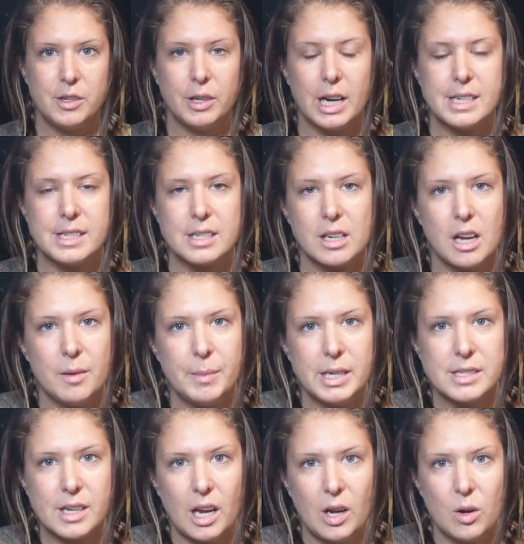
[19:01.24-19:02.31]
you guys'
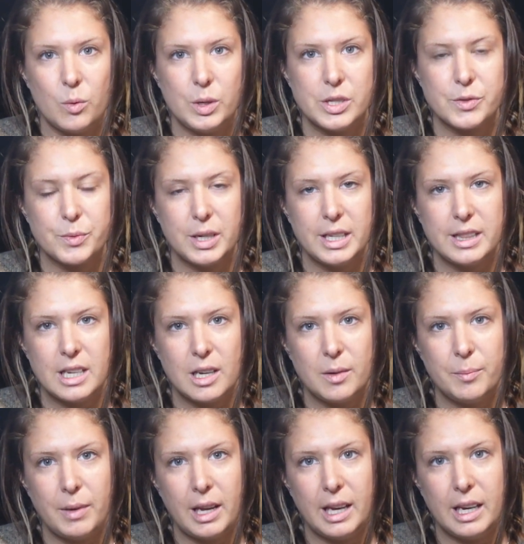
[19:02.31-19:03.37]
comments. I always read
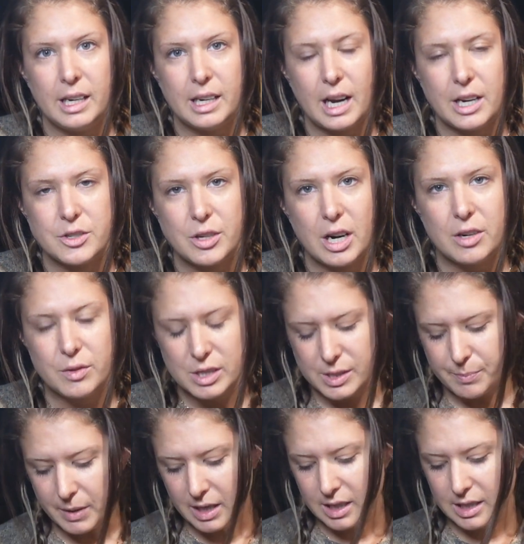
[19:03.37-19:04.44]
them and I try to
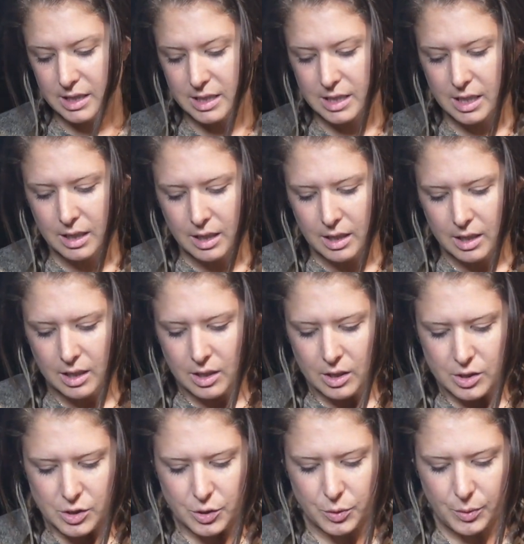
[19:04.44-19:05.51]
respond
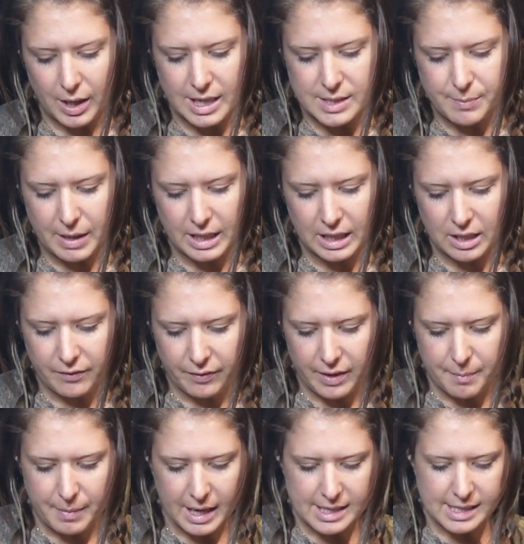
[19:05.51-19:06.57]
to as many of
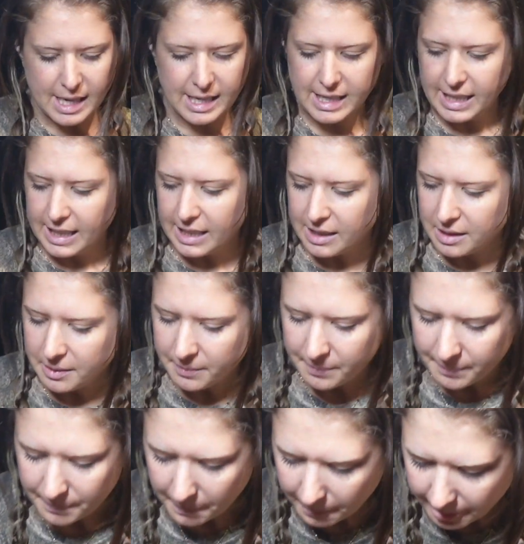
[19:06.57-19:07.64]
them as I can.
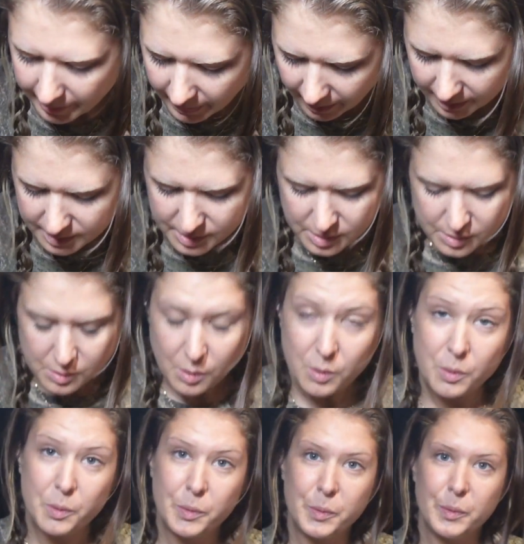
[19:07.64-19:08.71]

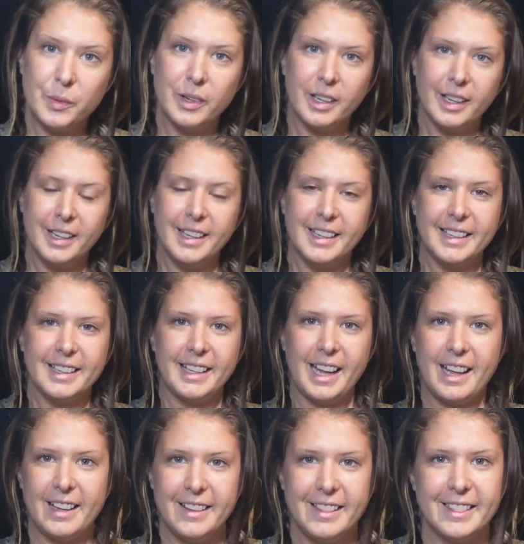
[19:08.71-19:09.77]
So yeah,
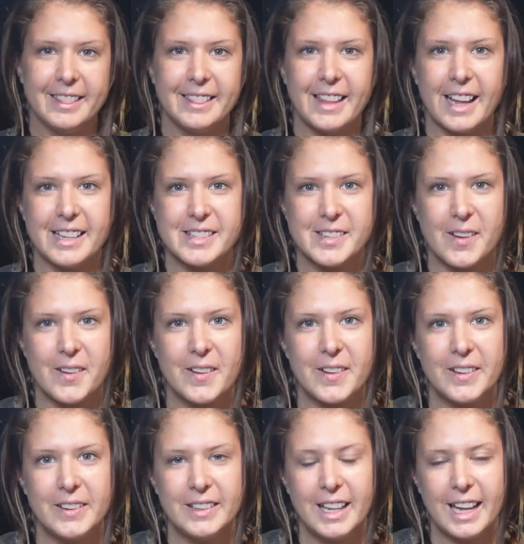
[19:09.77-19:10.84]
that's
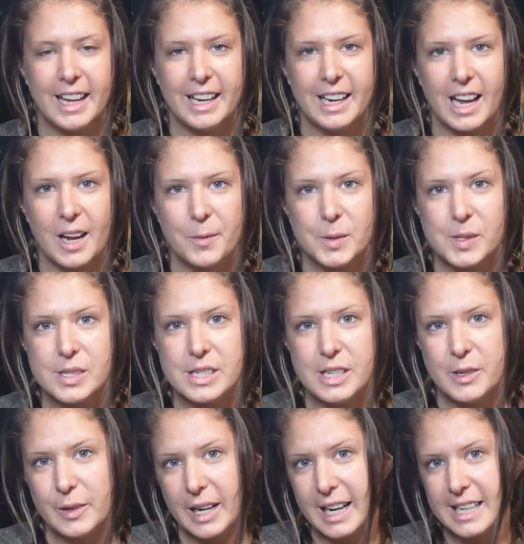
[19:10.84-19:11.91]
all, and I will see
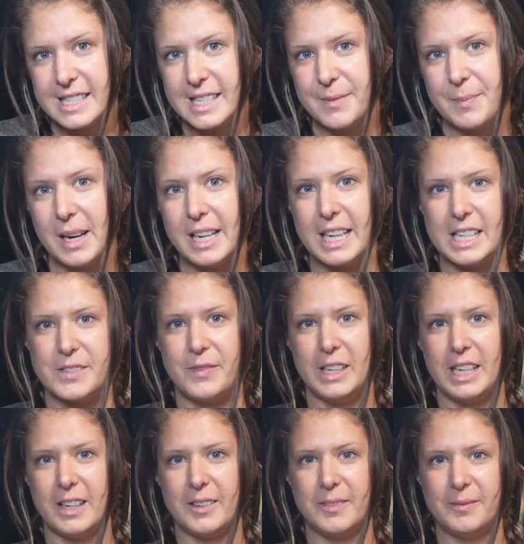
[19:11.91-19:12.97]
you guys in my next
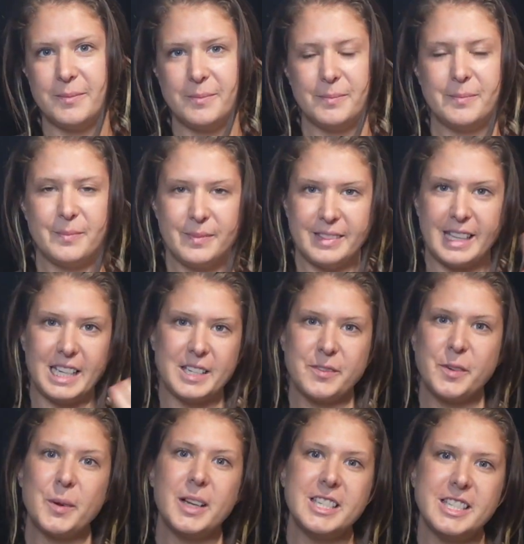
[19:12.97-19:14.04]
video. Thanks for
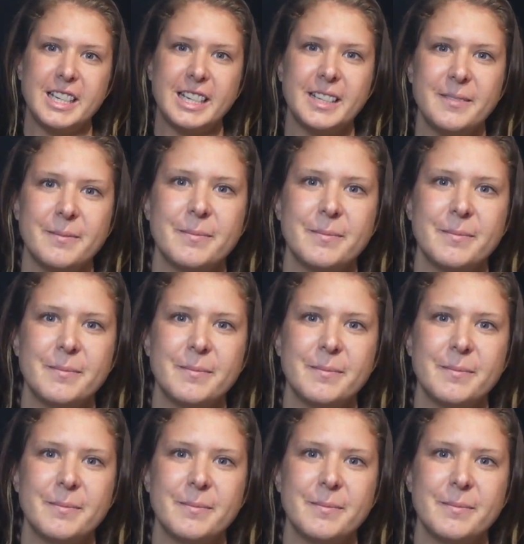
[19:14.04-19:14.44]
watching.